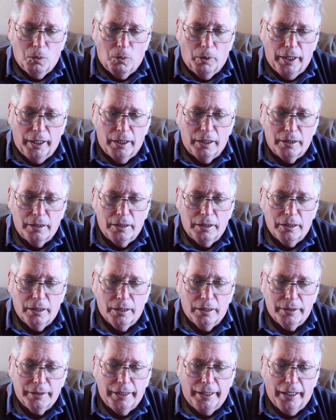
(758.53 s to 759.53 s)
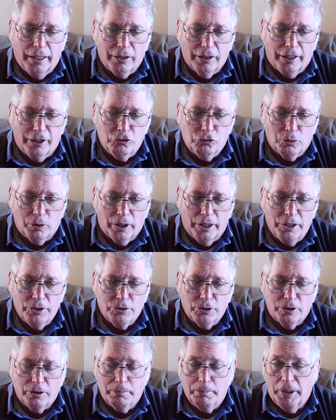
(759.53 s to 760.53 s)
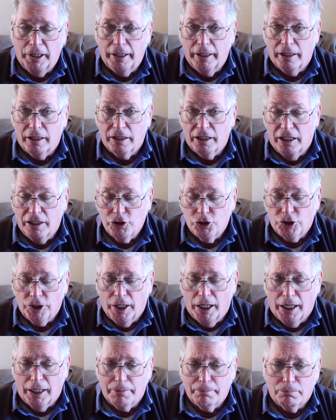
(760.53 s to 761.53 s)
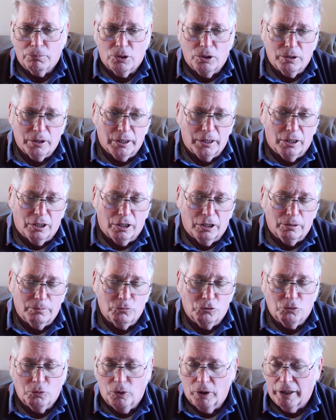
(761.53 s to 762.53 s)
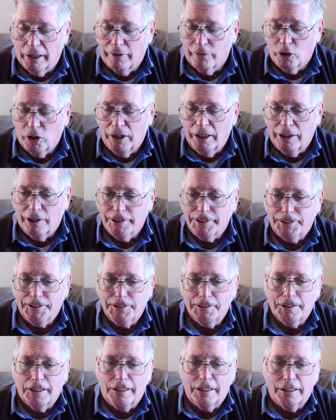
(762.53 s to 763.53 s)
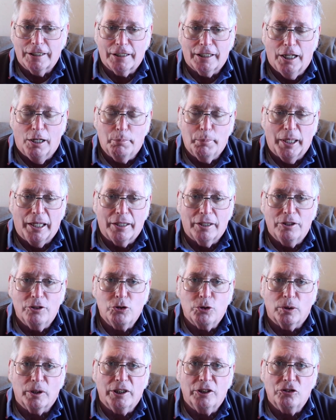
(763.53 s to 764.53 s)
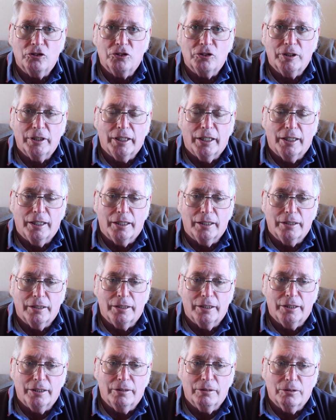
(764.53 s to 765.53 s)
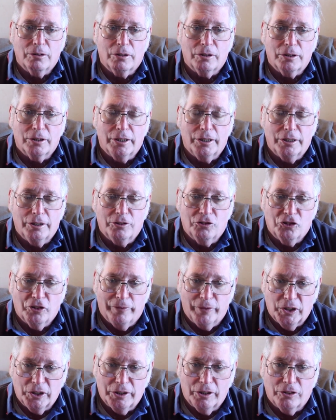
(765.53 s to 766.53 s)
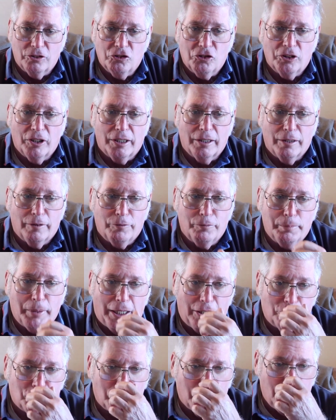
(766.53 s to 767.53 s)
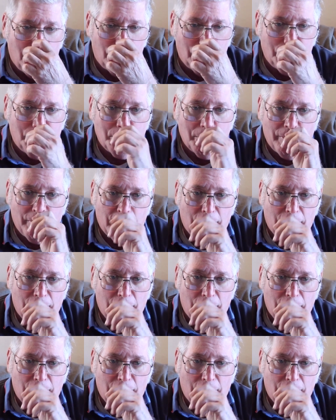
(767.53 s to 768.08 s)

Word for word: When the Allies were injured, meaning gunshot, broken arms, whatever else, combat injuries, the civilians of Bastogne